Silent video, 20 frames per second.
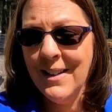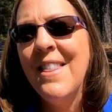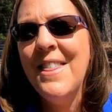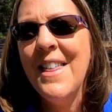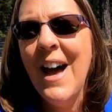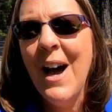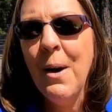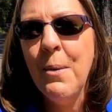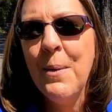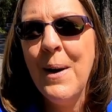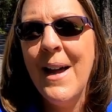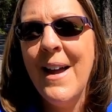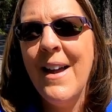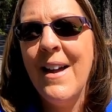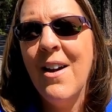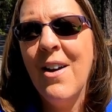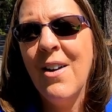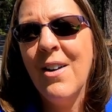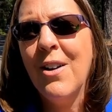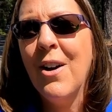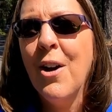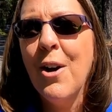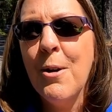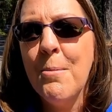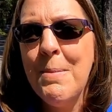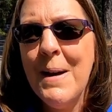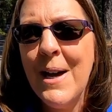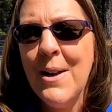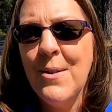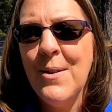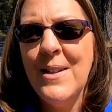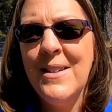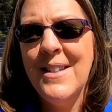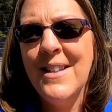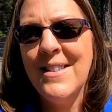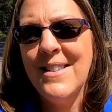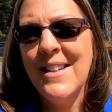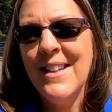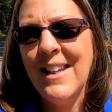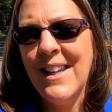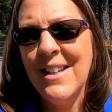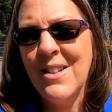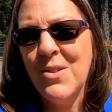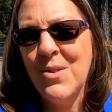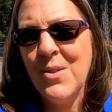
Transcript: That way, our car battery doesn't get